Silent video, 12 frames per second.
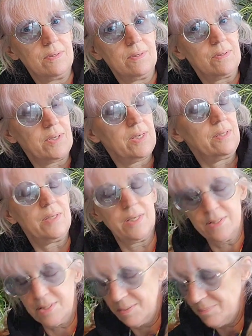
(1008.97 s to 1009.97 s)
Okay,
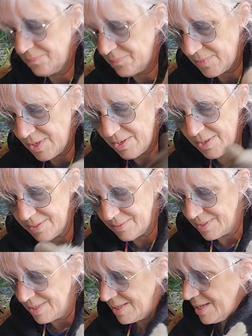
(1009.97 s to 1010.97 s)
that's him. All right.
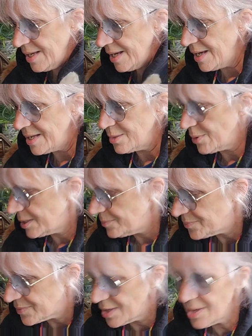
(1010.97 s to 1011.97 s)
Anyway,
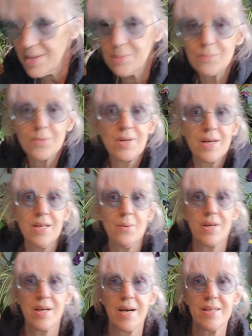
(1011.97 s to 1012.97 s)
all right. Well,
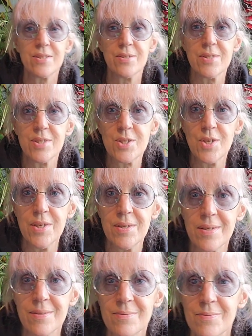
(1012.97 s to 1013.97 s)
anyway, guys, this is
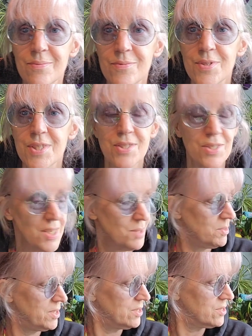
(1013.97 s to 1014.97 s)
good. 16
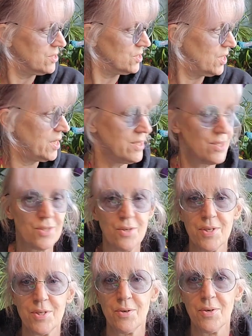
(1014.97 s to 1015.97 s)
minutes and change.
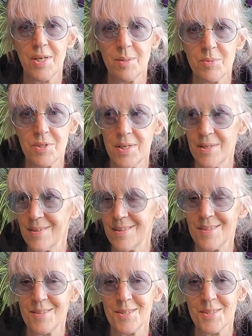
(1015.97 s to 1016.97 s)
Sorry, Dory, I'm
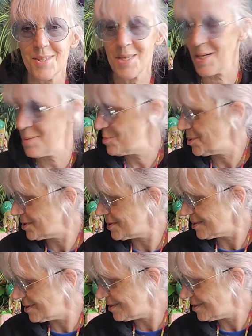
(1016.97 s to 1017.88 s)
saying the time, but